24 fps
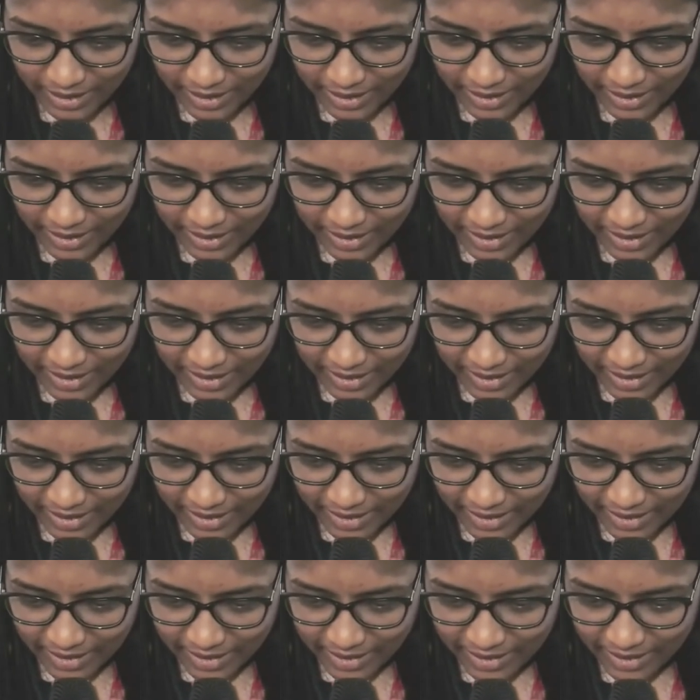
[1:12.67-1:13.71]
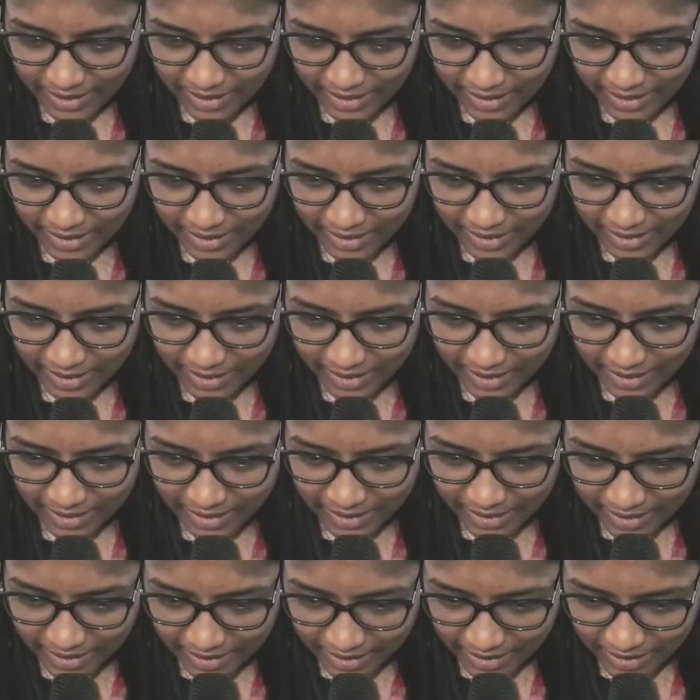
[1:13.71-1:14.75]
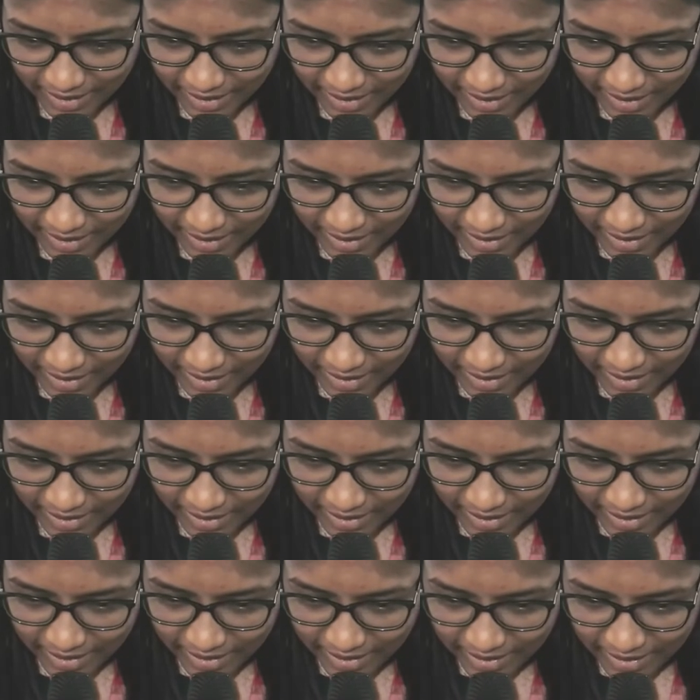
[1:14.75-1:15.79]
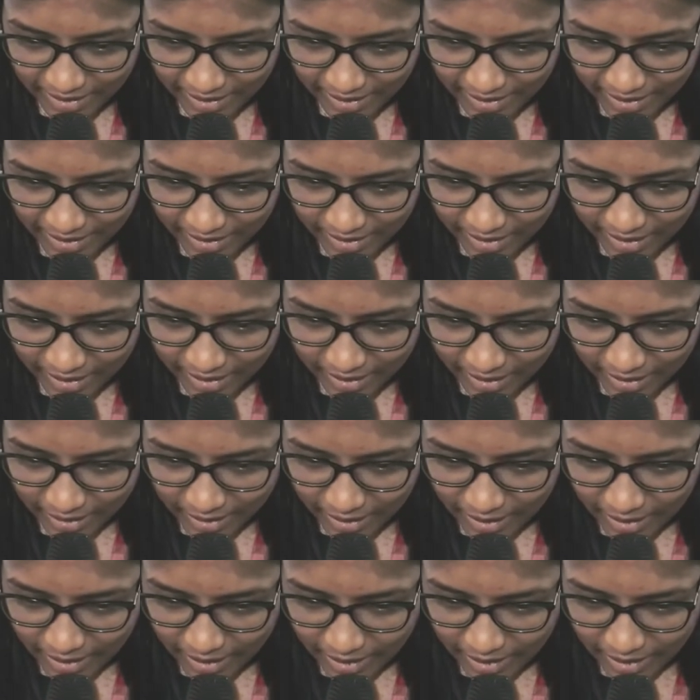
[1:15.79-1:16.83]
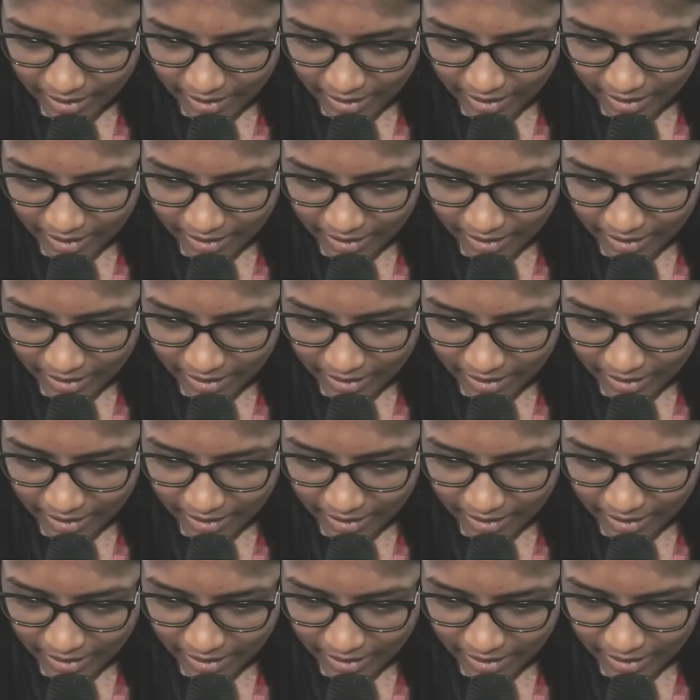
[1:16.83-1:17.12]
[no speech]